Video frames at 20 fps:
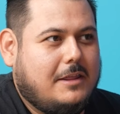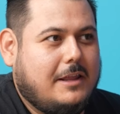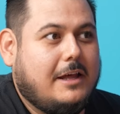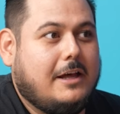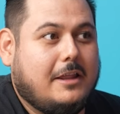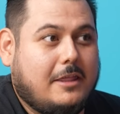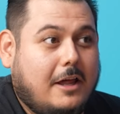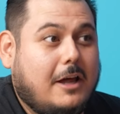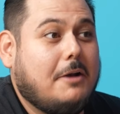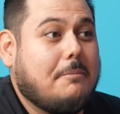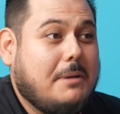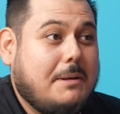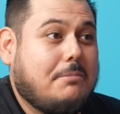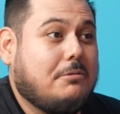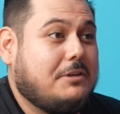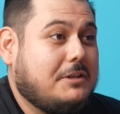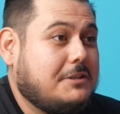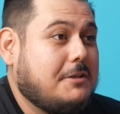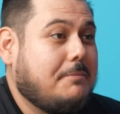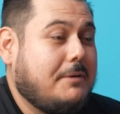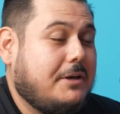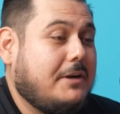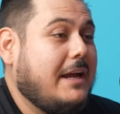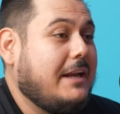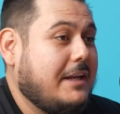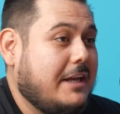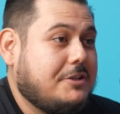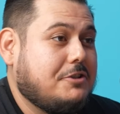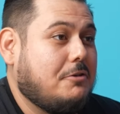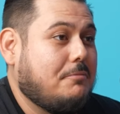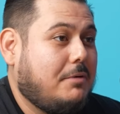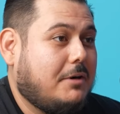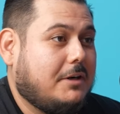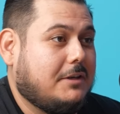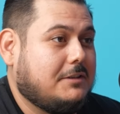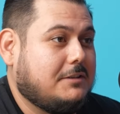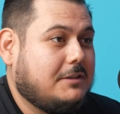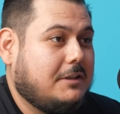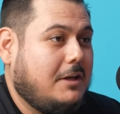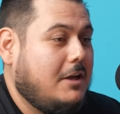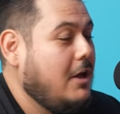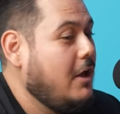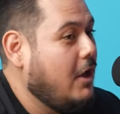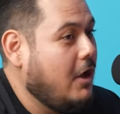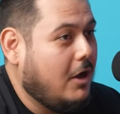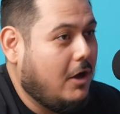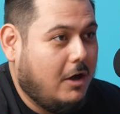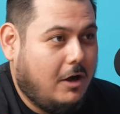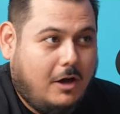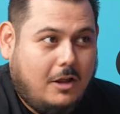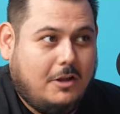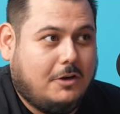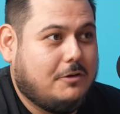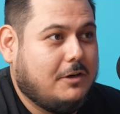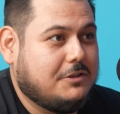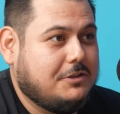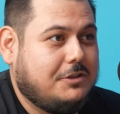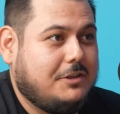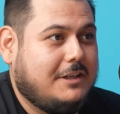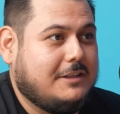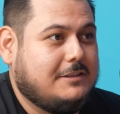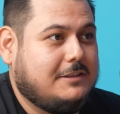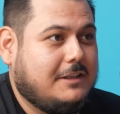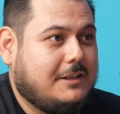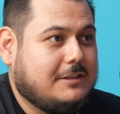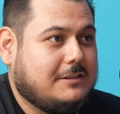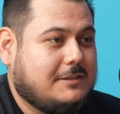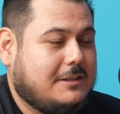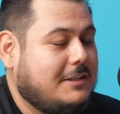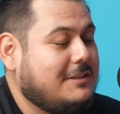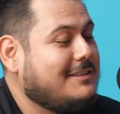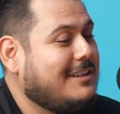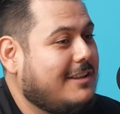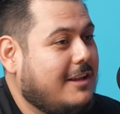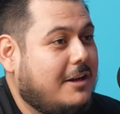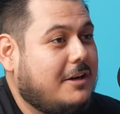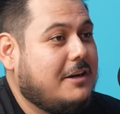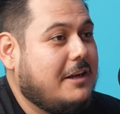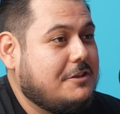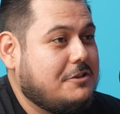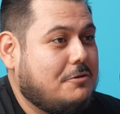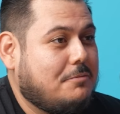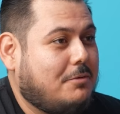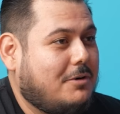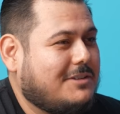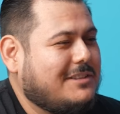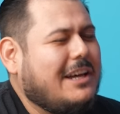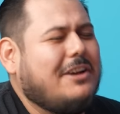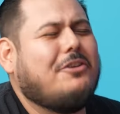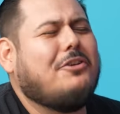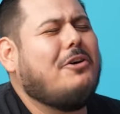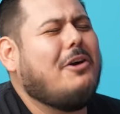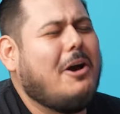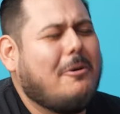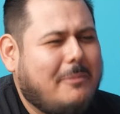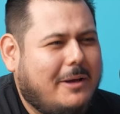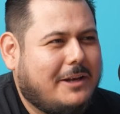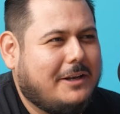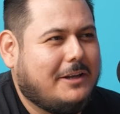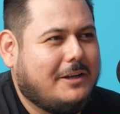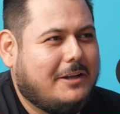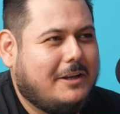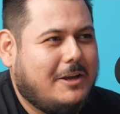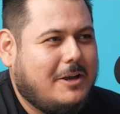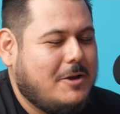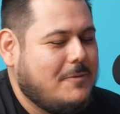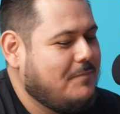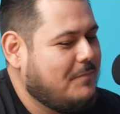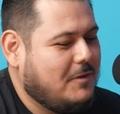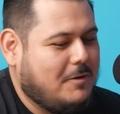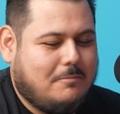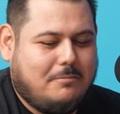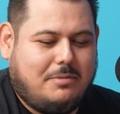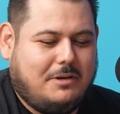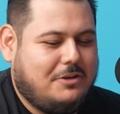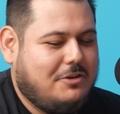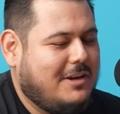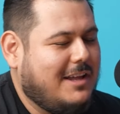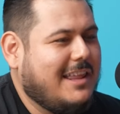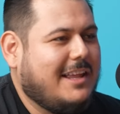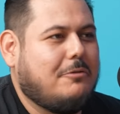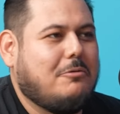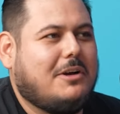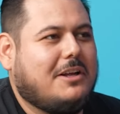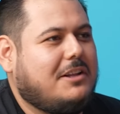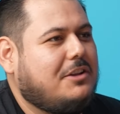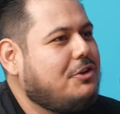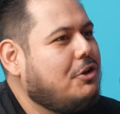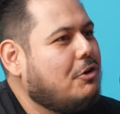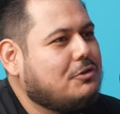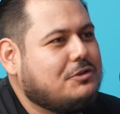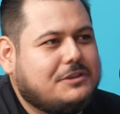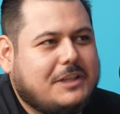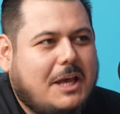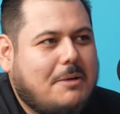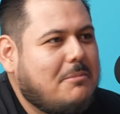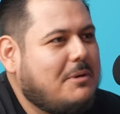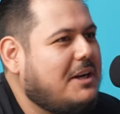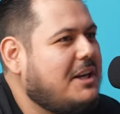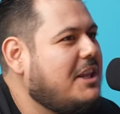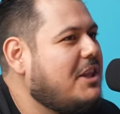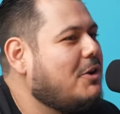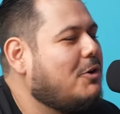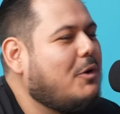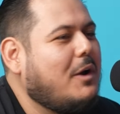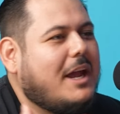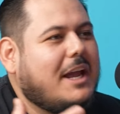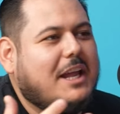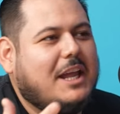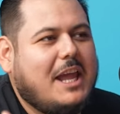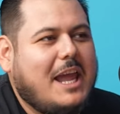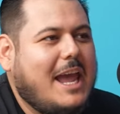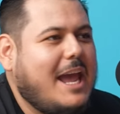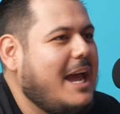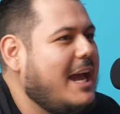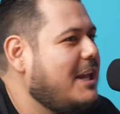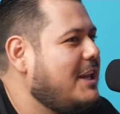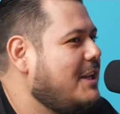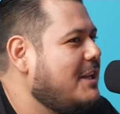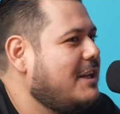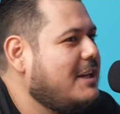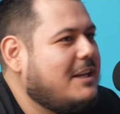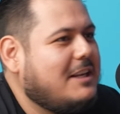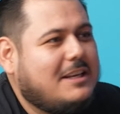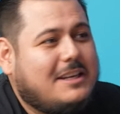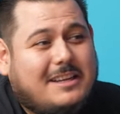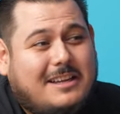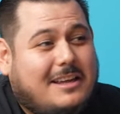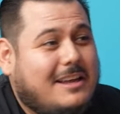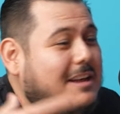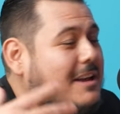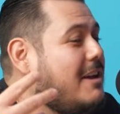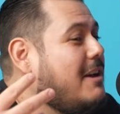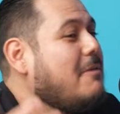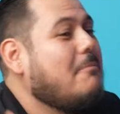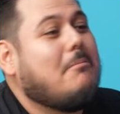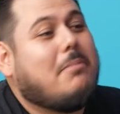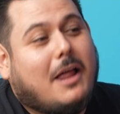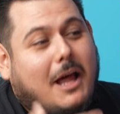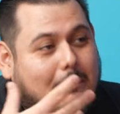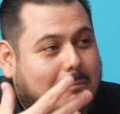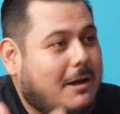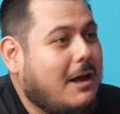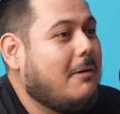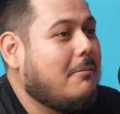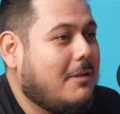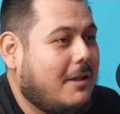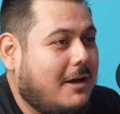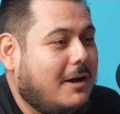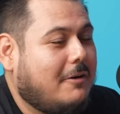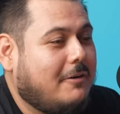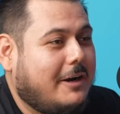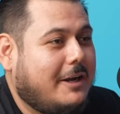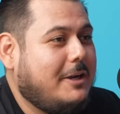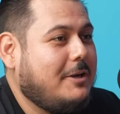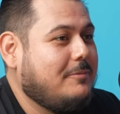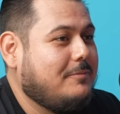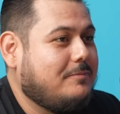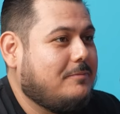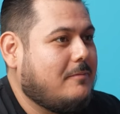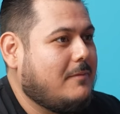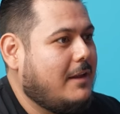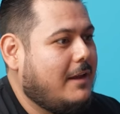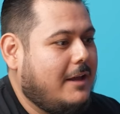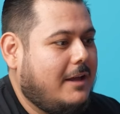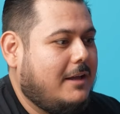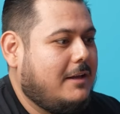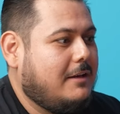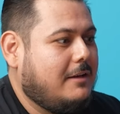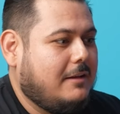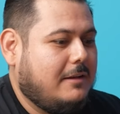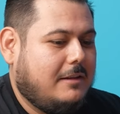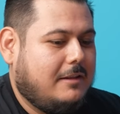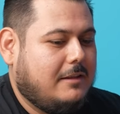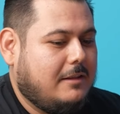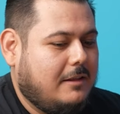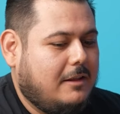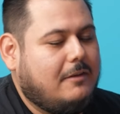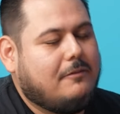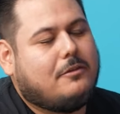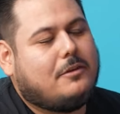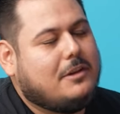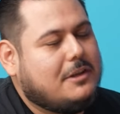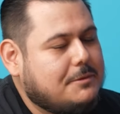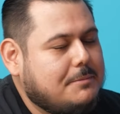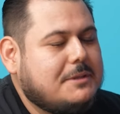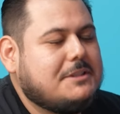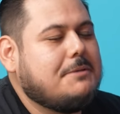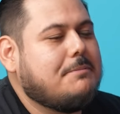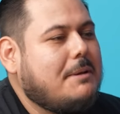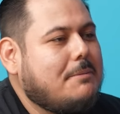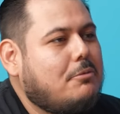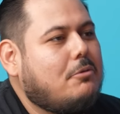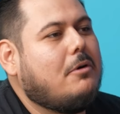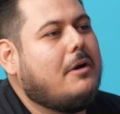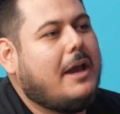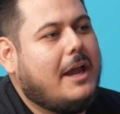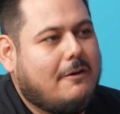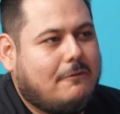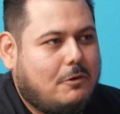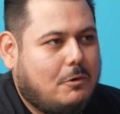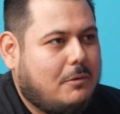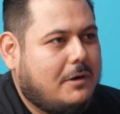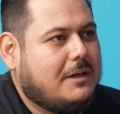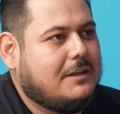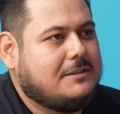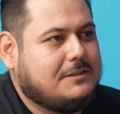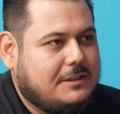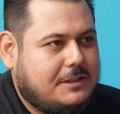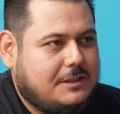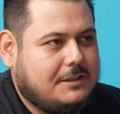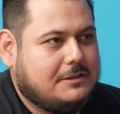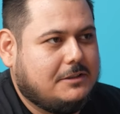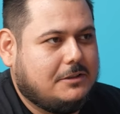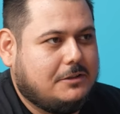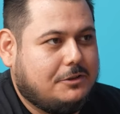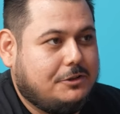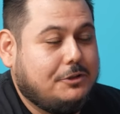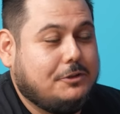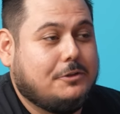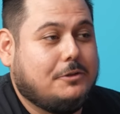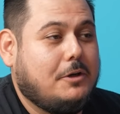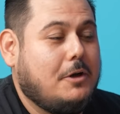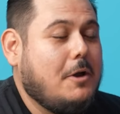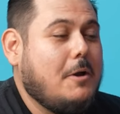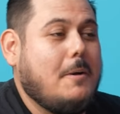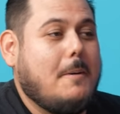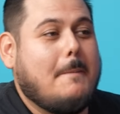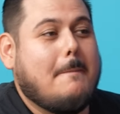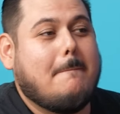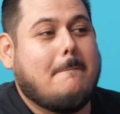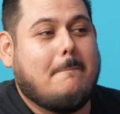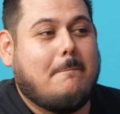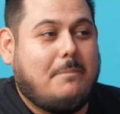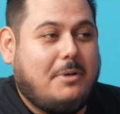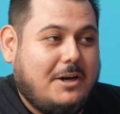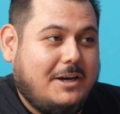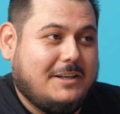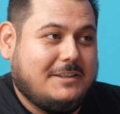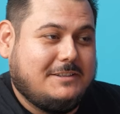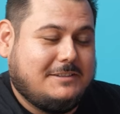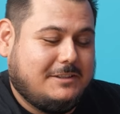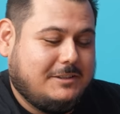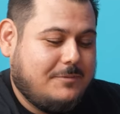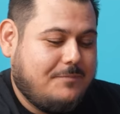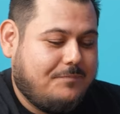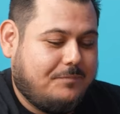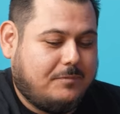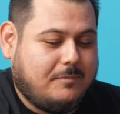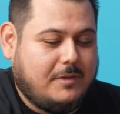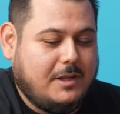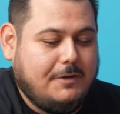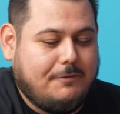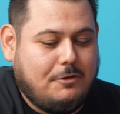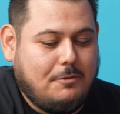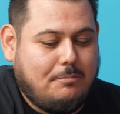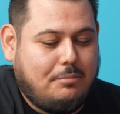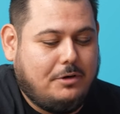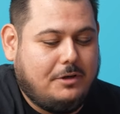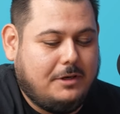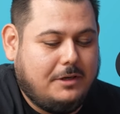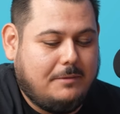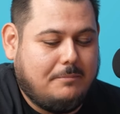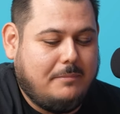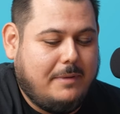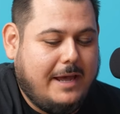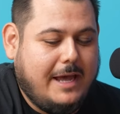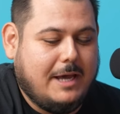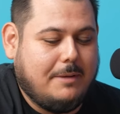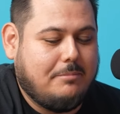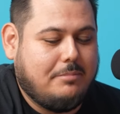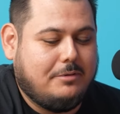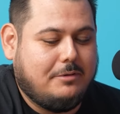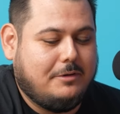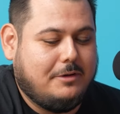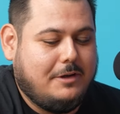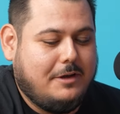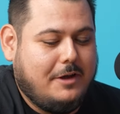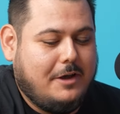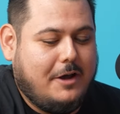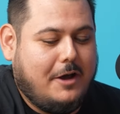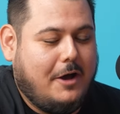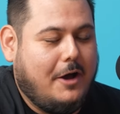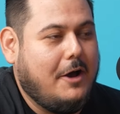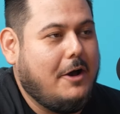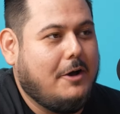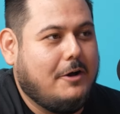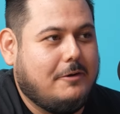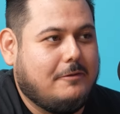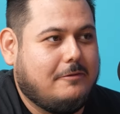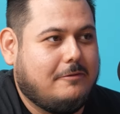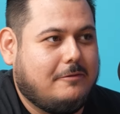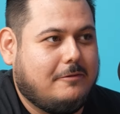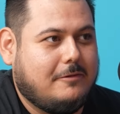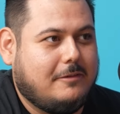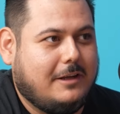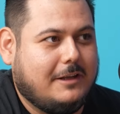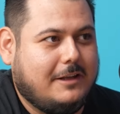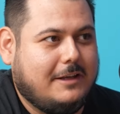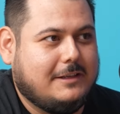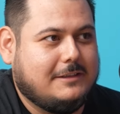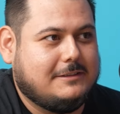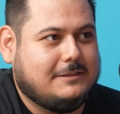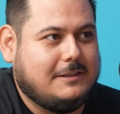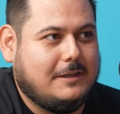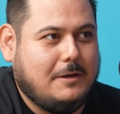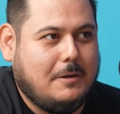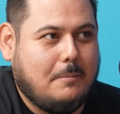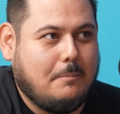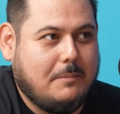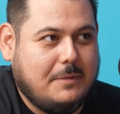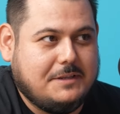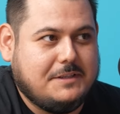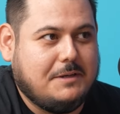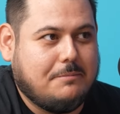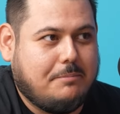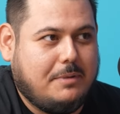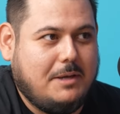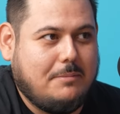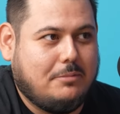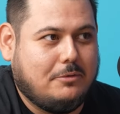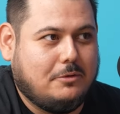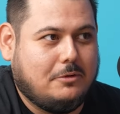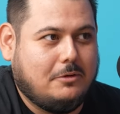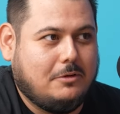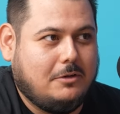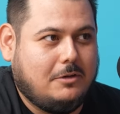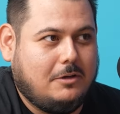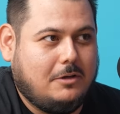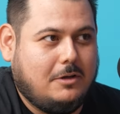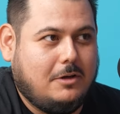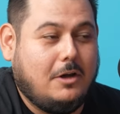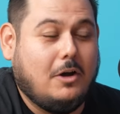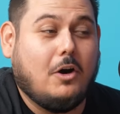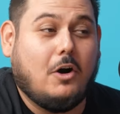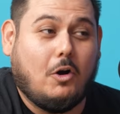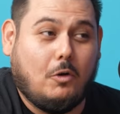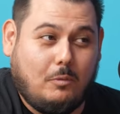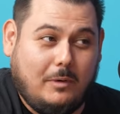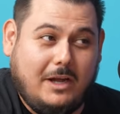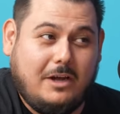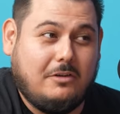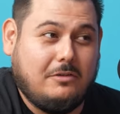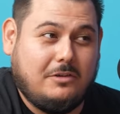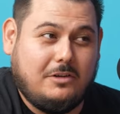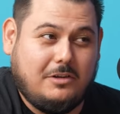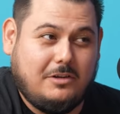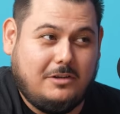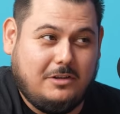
that a lot of people disappear at national parks. Okay. All across the United States. There's a lot of national parks. I don't know how many. Uh-huh. But you got like, what, Yosemite, the Grand Canyon, uh-huh. blah, blah, blah, right? And there's missing people everywhere in cities, too. Okay. But if you put a map of, I guess, missing people around